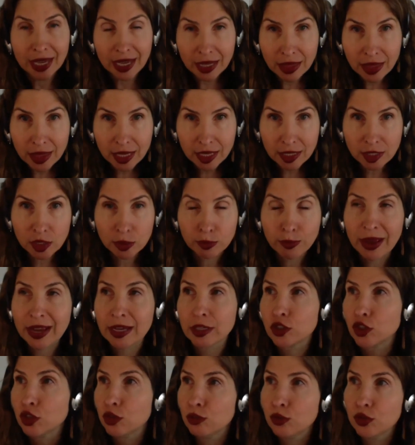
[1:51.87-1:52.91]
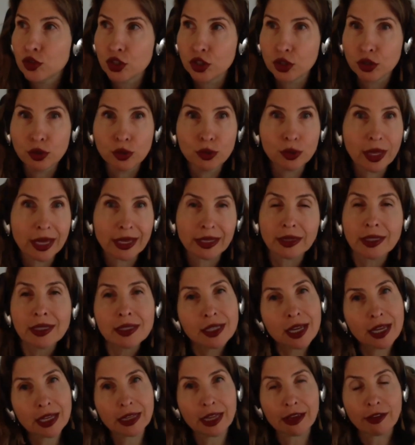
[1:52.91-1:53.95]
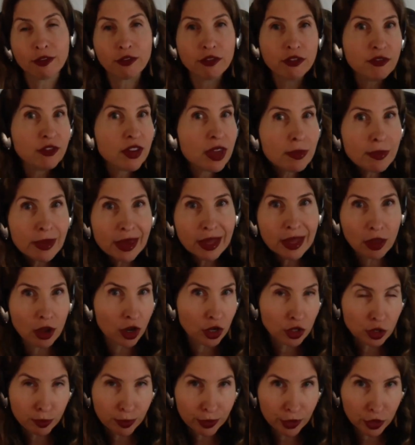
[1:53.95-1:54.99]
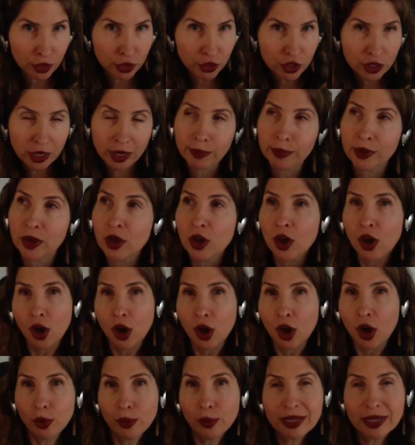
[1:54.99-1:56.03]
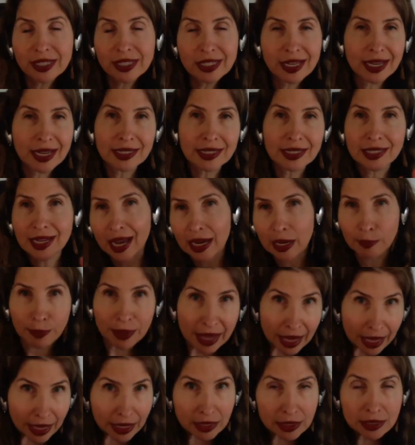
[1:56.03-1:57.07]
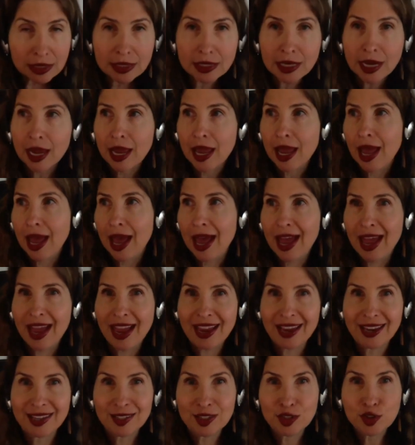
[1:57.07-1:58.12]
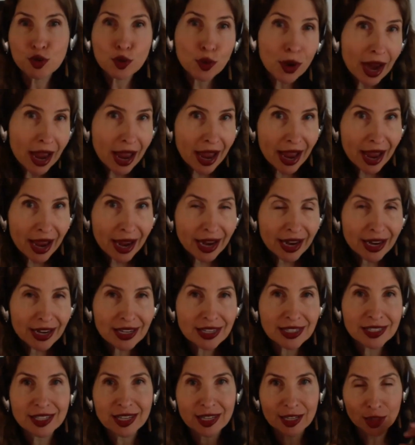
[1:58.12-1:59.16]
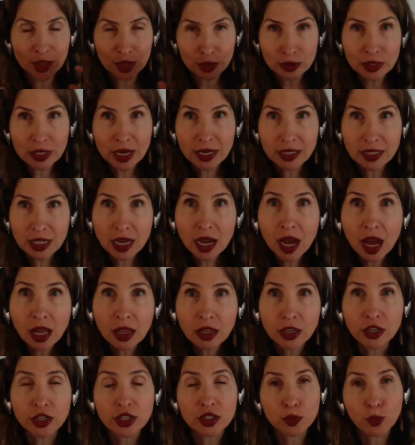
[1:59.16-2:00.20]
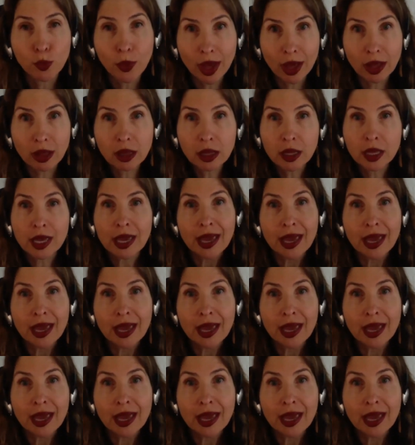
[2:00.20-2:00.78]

in this space who do, like, let's say, like, female entrepreneurship always has kind of pinks and grays and those kinds of colors. Well,